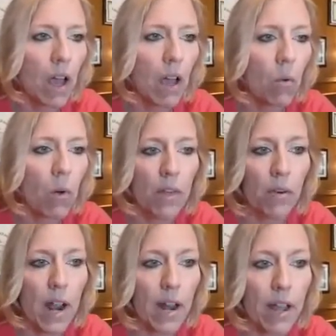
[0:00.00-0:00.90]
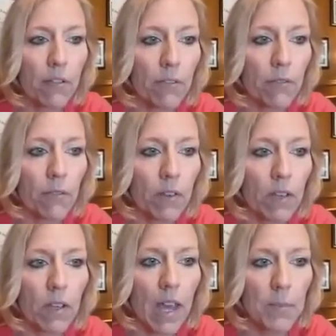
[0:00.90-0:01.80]
whether or not I've
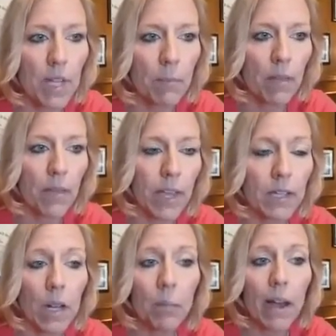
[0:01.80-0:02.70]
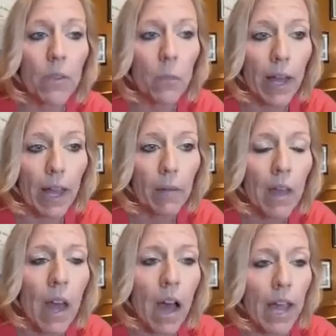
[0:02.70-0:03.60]
kept up on things. Now, by the way,
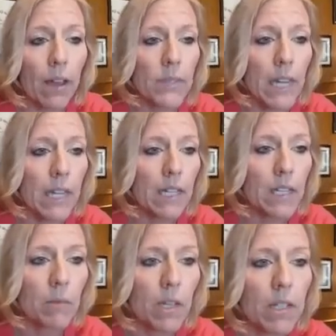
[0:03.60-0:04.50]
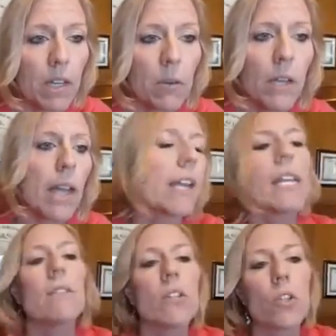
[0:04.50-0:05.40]
I have taken some continuing ed
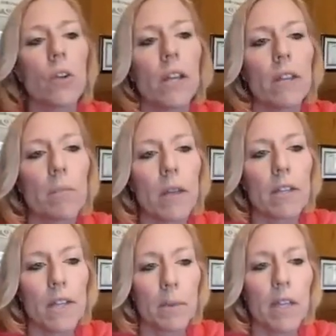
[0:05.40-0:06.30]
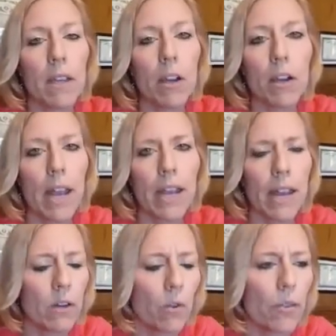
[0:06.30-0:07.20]
even during the pandemic here, and I
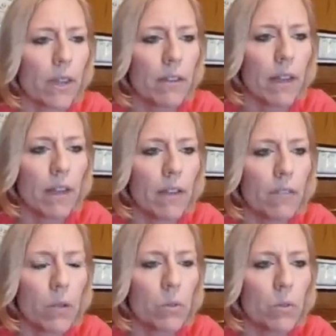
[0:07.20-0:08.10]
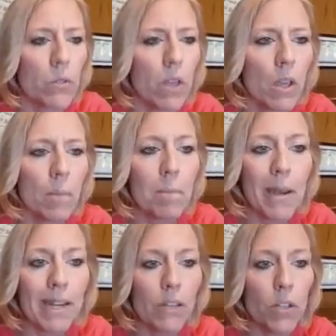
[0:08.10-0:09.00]
don't think that any of those
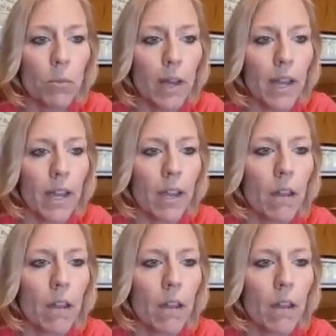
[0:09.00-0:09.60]
made it to my,